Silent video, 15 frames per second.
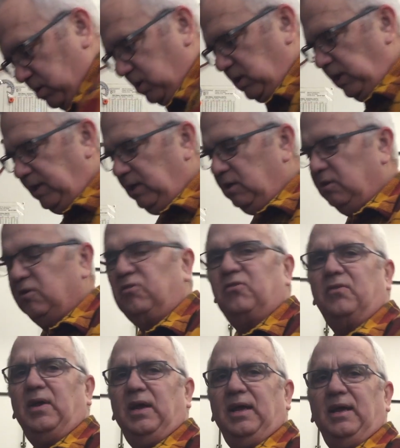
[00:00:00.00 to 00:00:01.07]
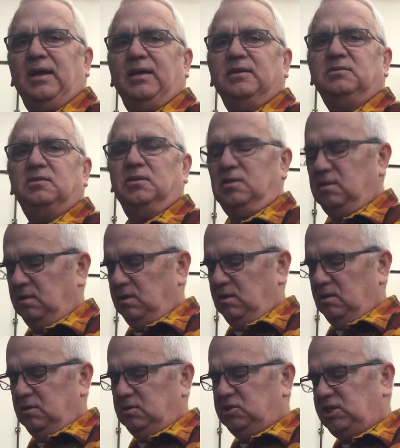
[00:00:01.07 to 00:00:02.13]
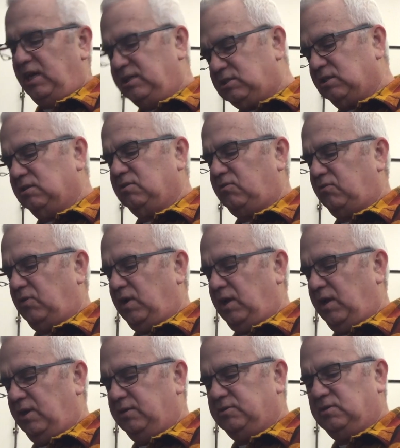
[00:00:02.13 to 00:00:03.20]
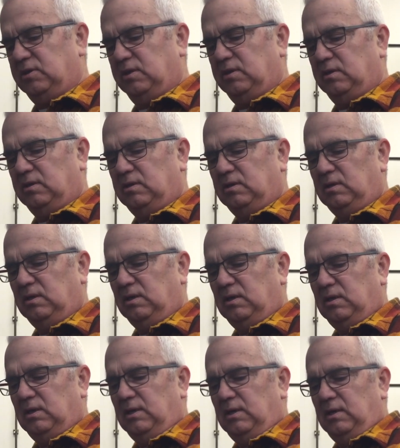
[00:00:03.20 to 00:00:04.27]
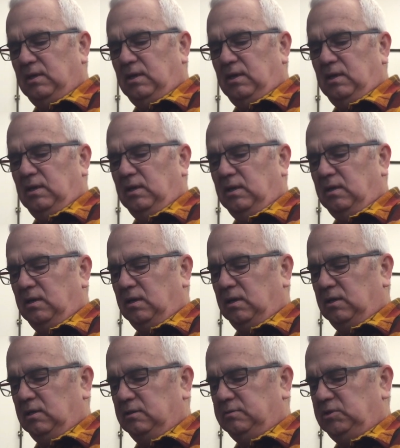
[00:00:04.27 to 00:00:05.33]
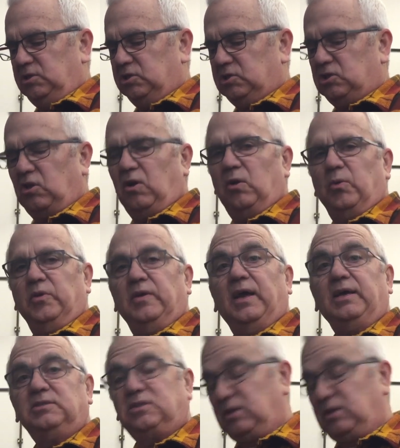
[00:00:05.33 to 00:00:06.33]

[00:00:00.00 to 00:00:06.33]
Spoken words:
cleaning the threads and chasing the threads, and you just start out with nice